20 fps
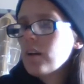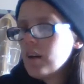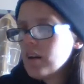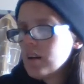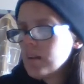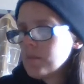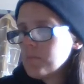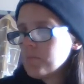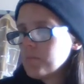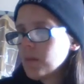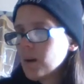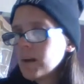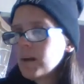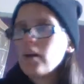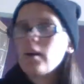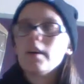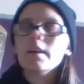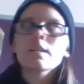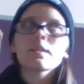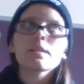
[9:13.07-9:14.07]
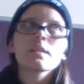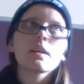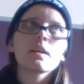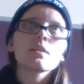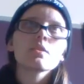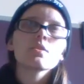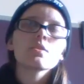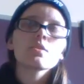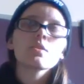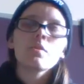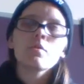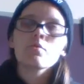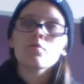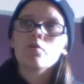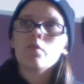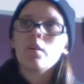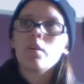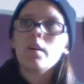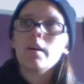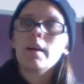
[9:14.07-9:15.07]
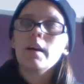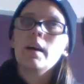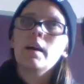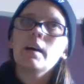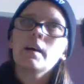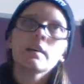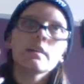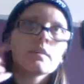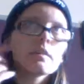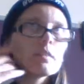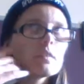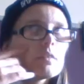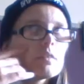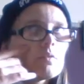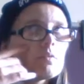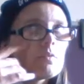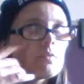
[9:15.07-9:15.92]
um, my eyes get so dry and